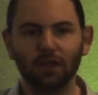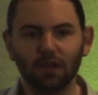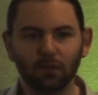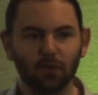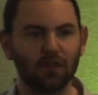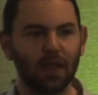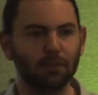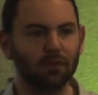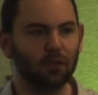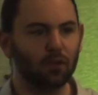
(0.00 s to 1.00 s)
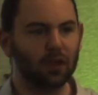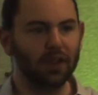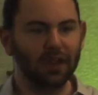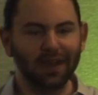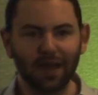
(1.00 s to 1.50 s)
this was
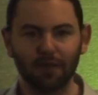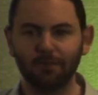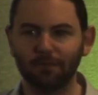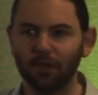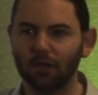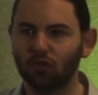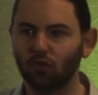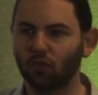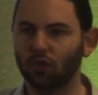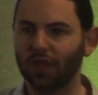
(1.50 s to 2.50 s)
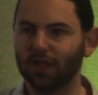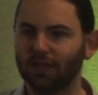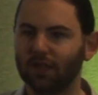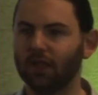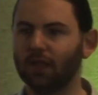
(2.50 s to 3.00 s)
absolutely enough to get
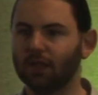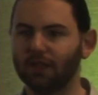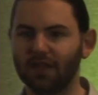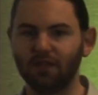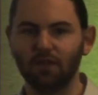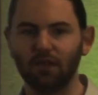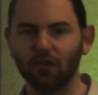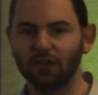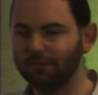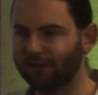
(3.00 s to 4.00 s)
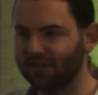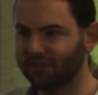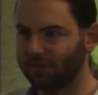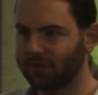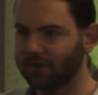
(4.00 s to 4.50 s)
the necessary
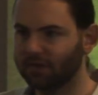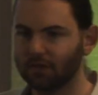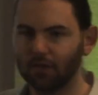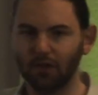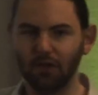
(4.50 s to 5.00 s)
infection rates.